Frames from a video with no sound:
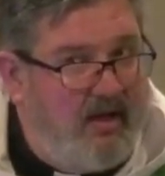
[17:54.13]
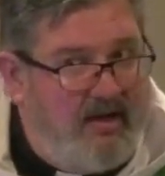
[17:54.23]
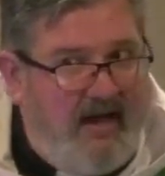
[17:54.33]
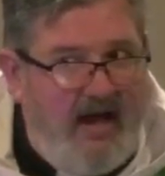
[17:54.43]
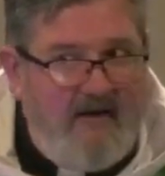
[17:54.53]

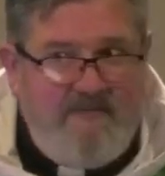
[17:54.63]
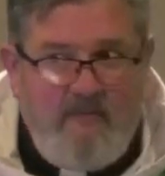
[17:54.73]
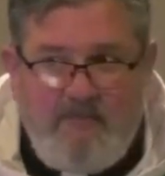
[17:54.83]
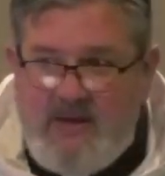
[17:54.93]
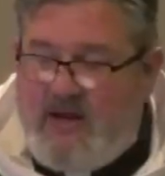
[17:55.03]
God
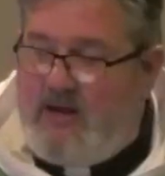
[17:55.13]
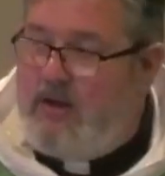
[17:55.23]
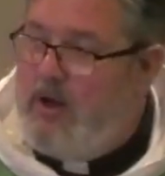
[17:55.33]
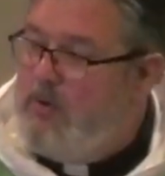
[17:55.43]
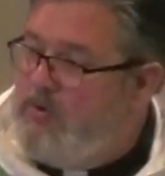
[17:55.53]
forbid
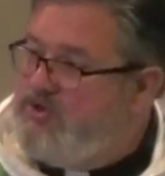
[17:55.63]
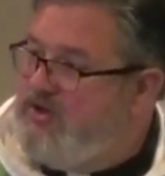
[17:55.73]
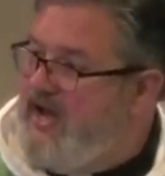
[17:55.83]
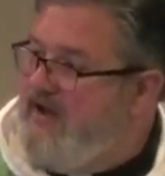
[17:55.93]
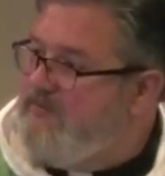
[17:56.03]
we should
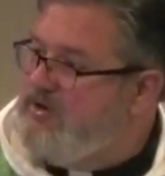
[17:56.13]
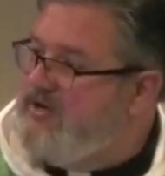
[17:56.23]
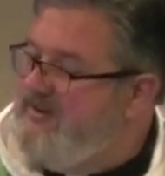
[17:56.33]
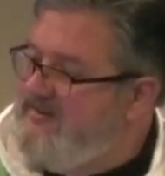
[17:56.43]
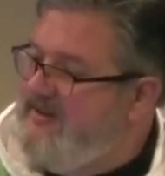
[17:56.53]
ever
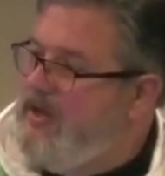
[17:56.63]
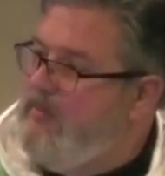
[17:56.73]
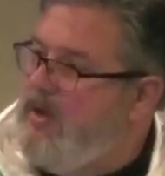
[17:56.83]
condemn